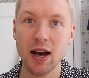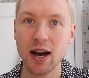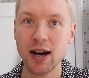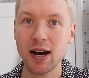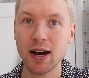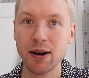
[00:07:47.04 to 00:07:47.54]

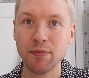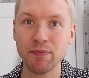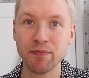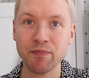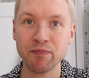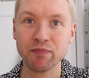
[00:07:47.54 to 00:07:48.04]

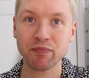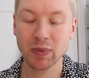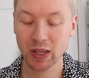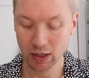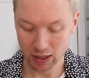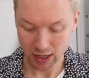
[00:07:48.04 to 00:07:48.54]
And
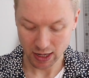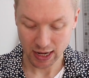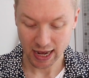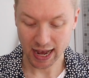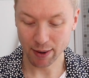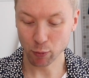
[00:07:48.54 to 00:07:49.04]

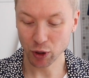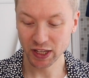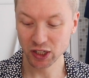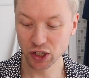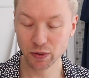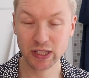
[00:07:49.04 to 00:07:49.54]
what
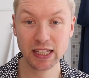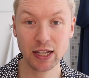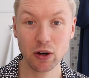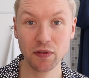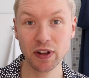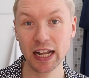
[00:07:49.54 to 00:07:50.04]
they do is they
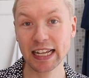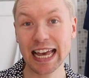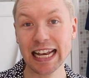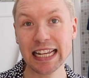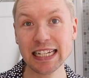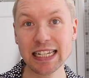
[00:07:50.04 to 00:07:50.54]
offer like
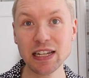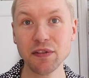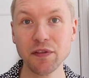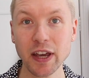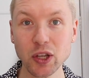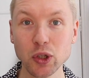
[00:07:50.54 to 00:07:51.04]
LED
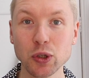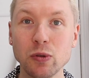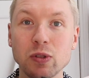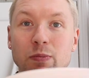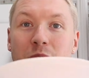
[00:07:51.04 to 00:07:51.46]
facials,